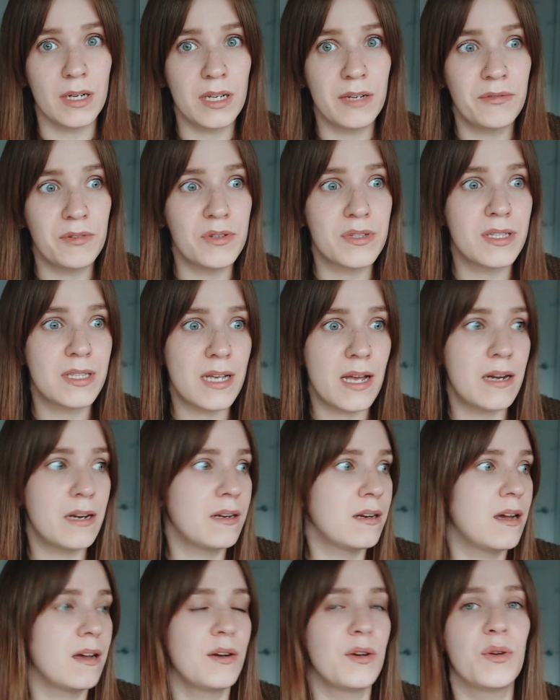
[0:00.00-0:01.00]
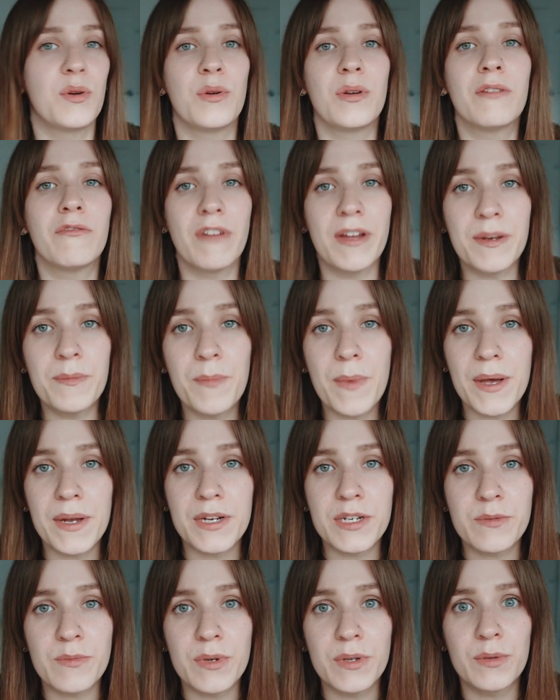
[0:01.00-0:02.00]
If you're studying, I don't know, event
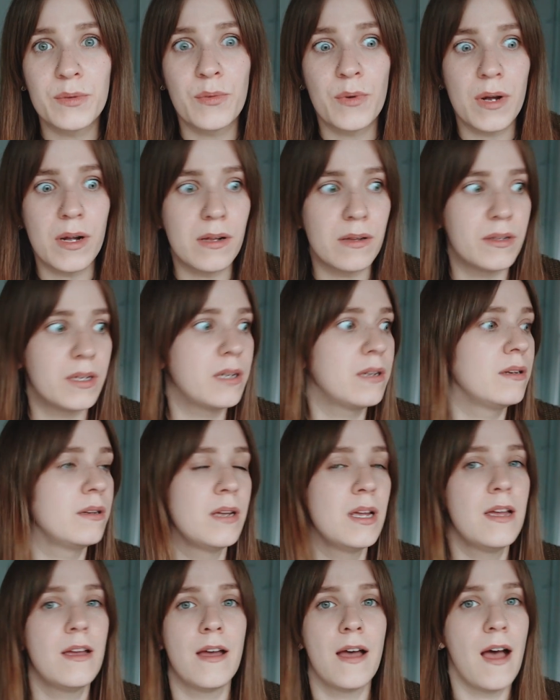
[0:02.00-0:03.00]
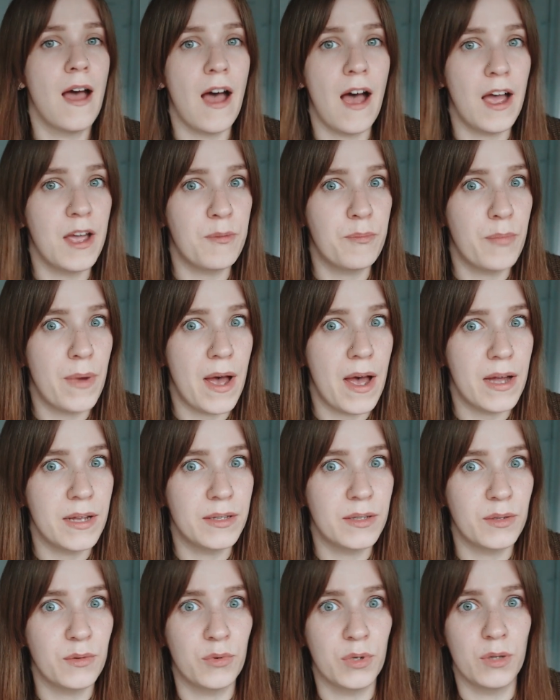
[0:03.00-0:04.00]
management, well, then
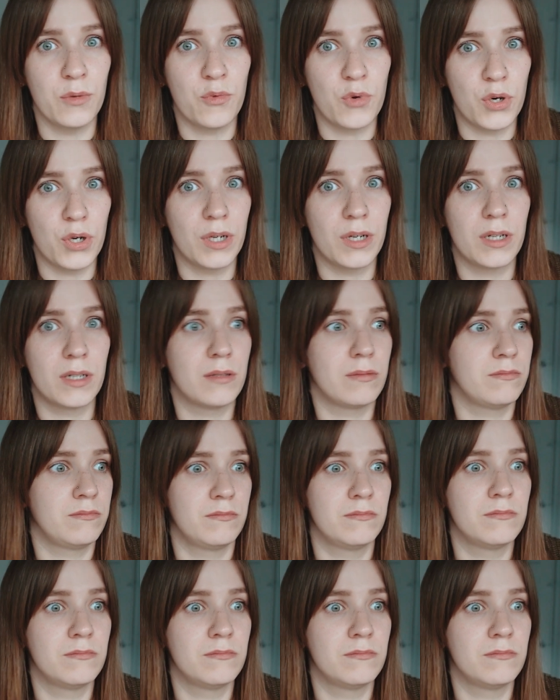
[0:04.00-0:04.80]
iPad will work